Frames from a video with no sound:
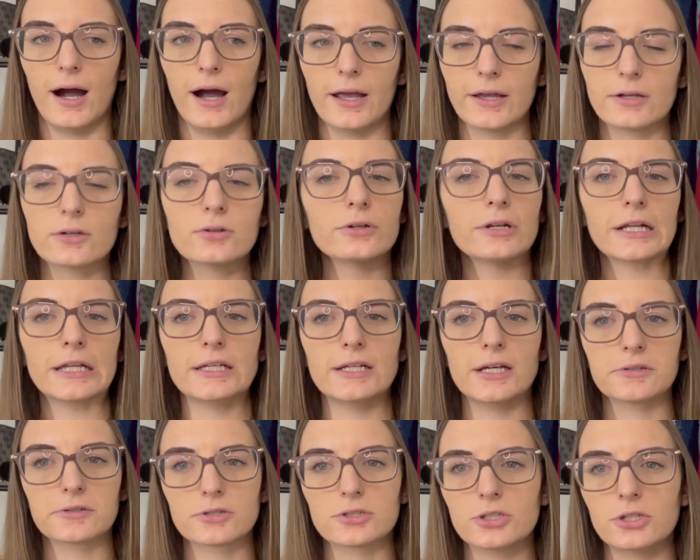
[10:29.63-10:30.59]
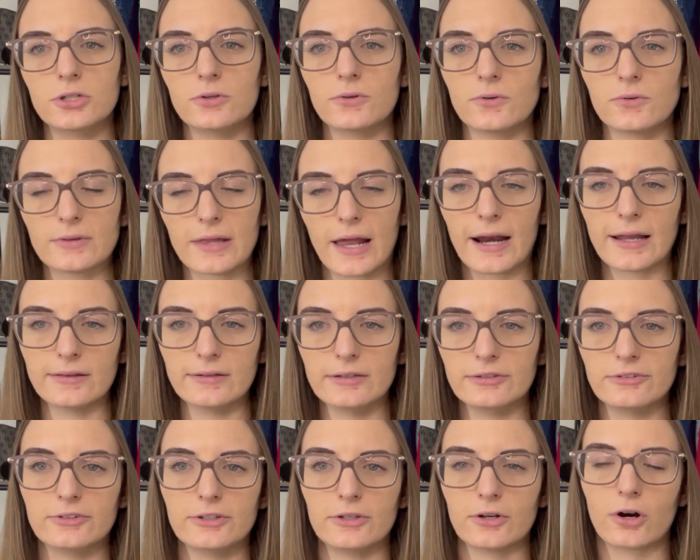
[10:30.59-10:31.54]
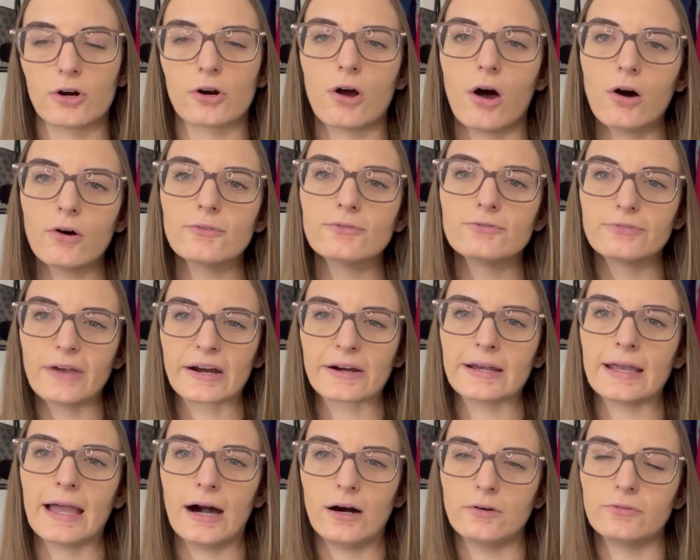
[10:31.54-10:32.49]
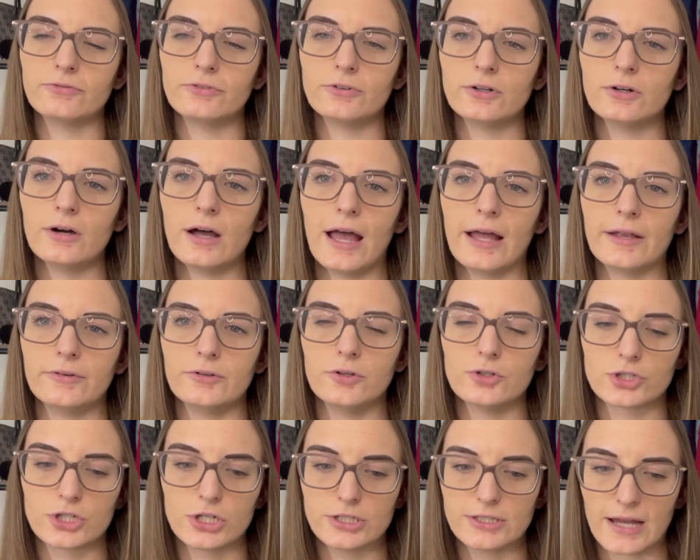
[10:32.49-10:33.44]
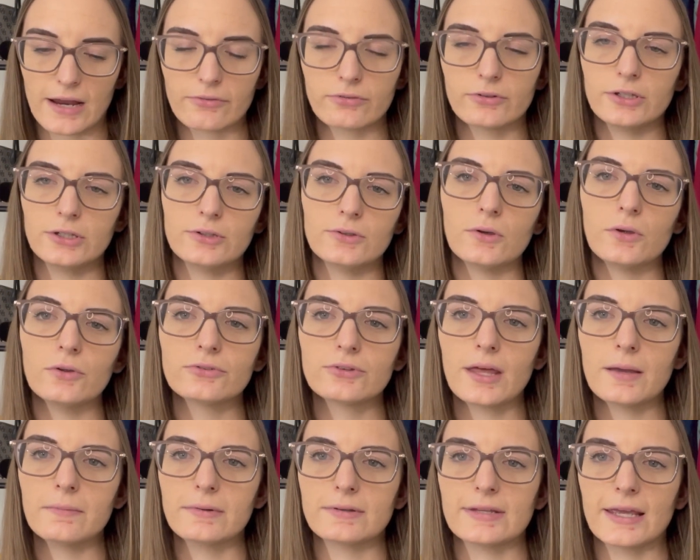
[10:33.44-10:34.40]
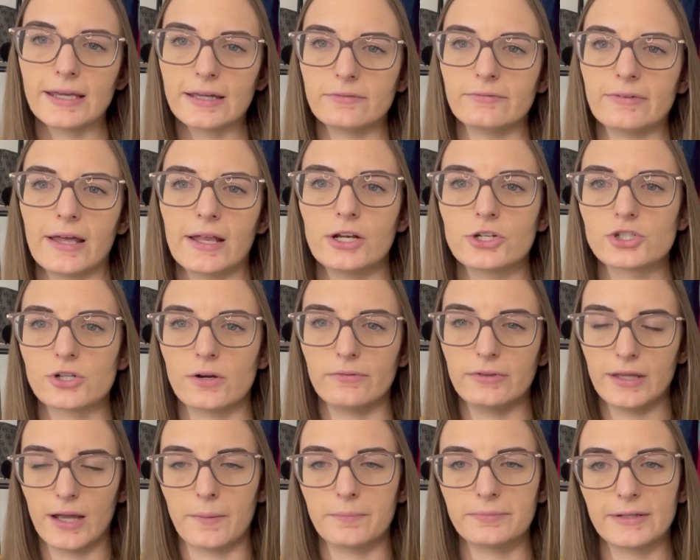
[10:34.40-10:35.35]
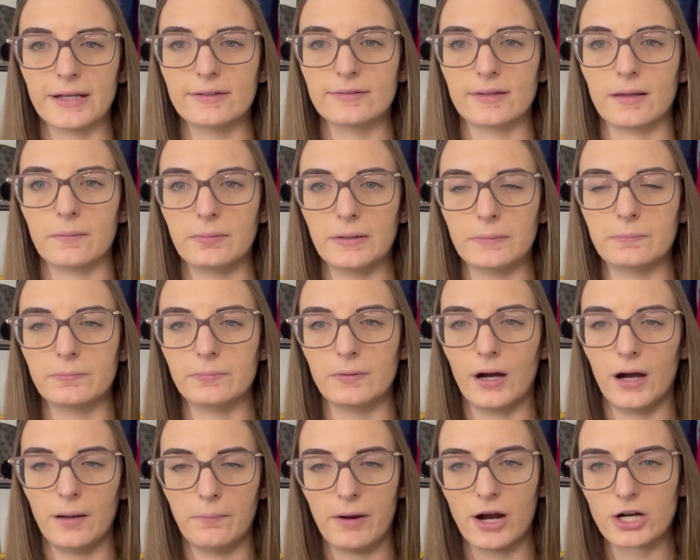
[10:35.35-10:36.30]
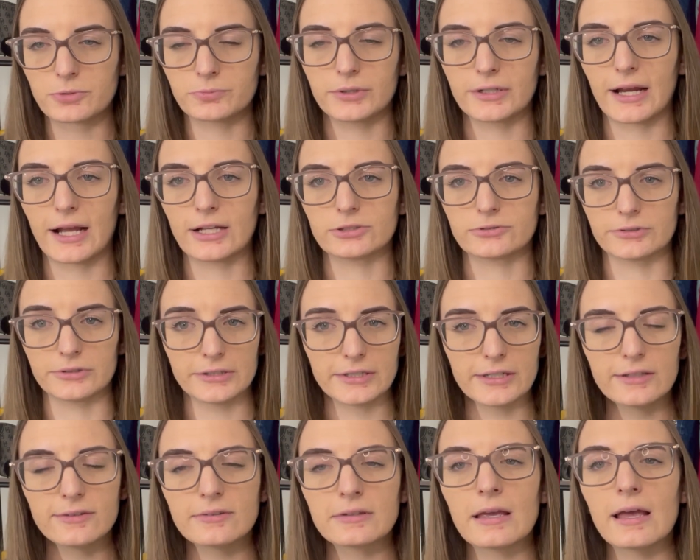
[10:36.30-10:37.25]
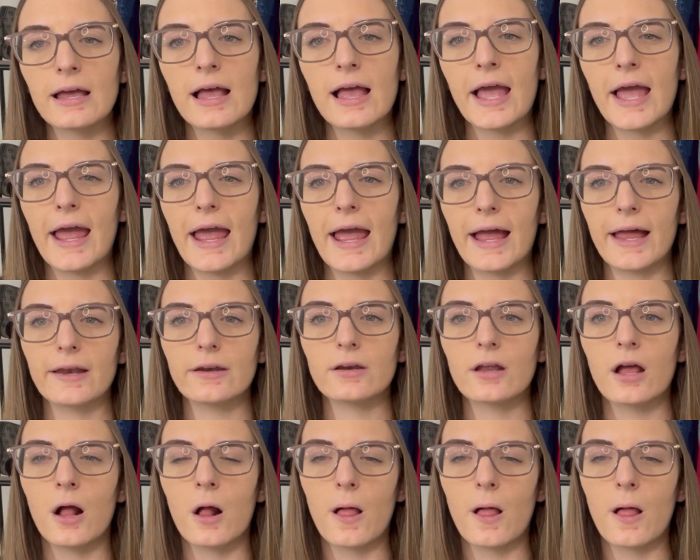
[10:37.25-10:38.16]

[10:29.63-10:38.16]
including the other 2 that I listed, are all very helpful, and you should definitely use them and take advantage of the updates that Poshmark has released. And